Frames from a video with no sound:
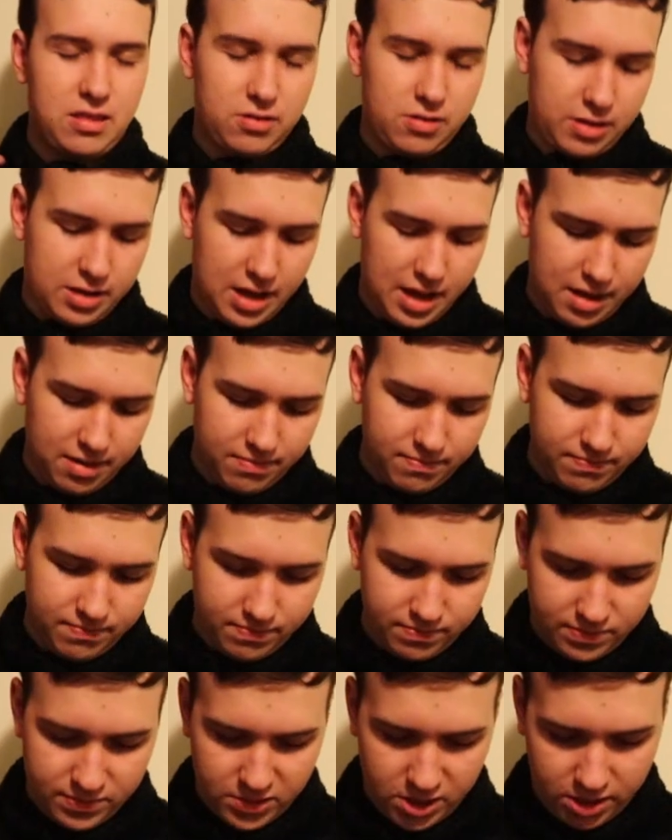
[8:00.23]
3k.
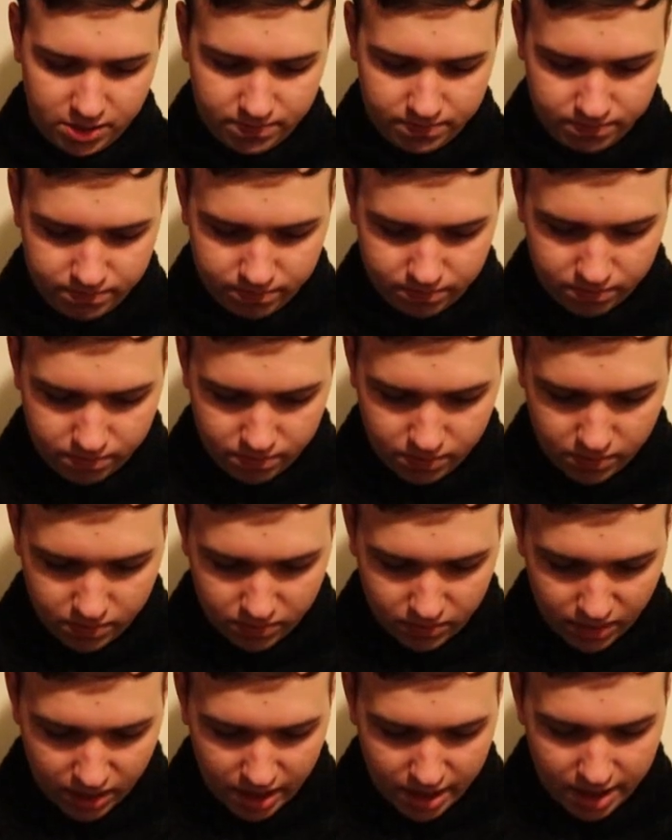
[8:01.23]
So,
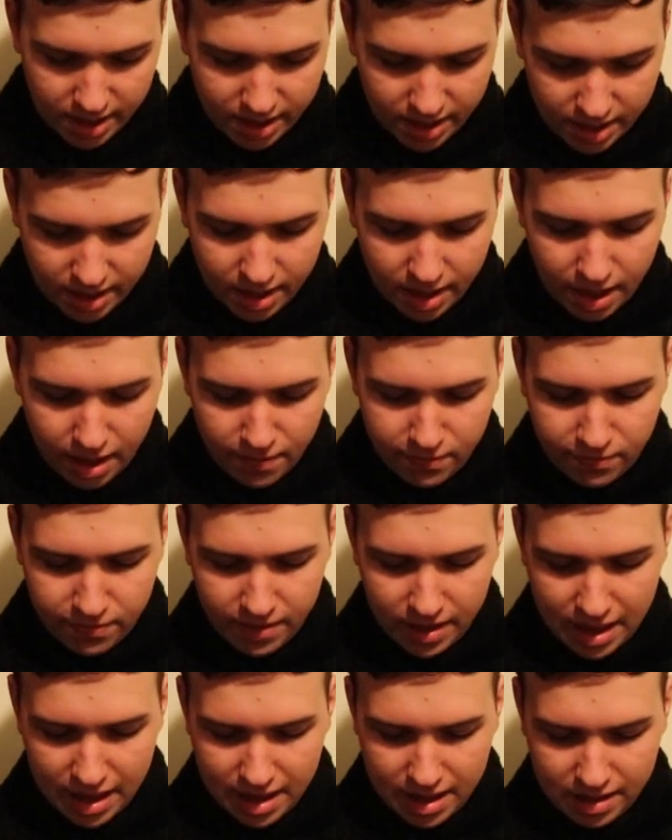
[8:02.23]

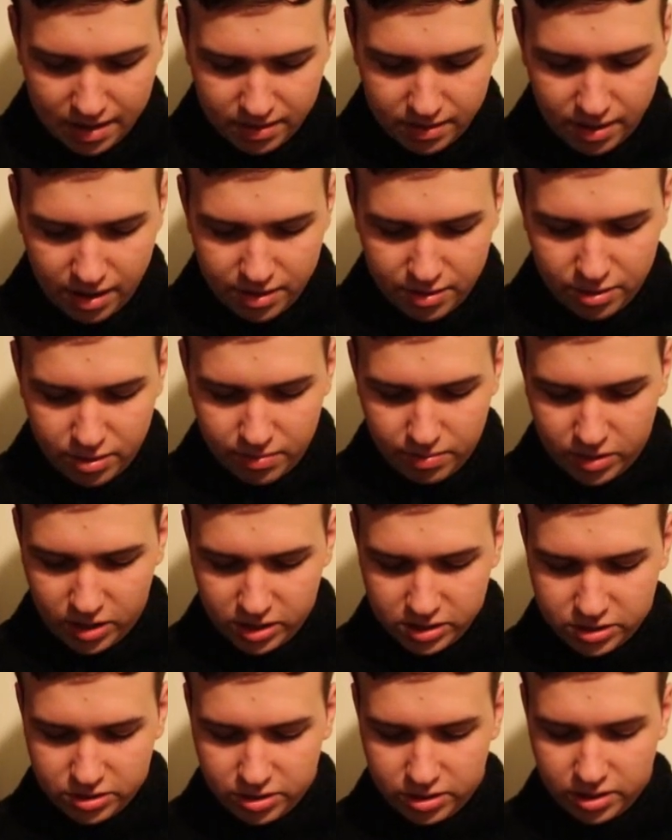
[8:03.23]
if another
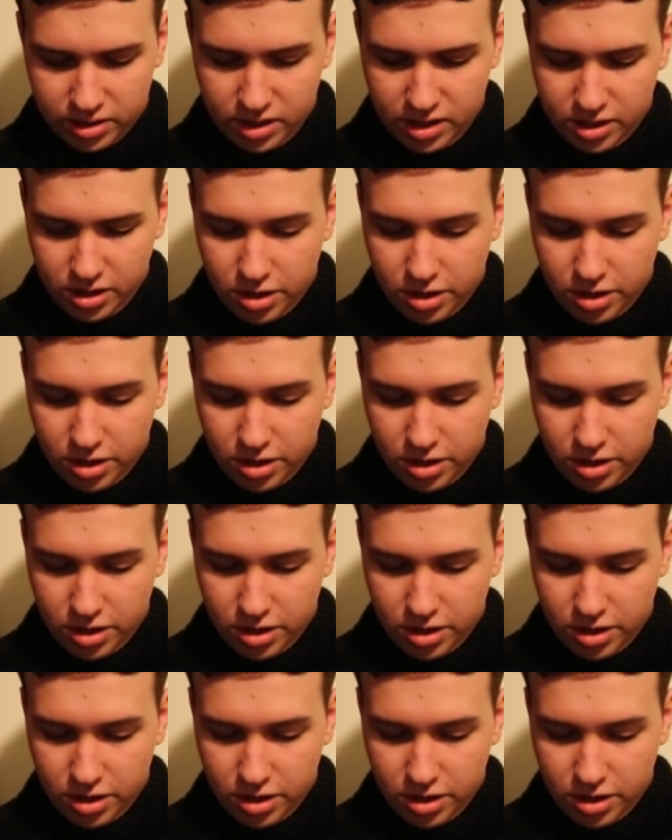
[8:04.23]
monster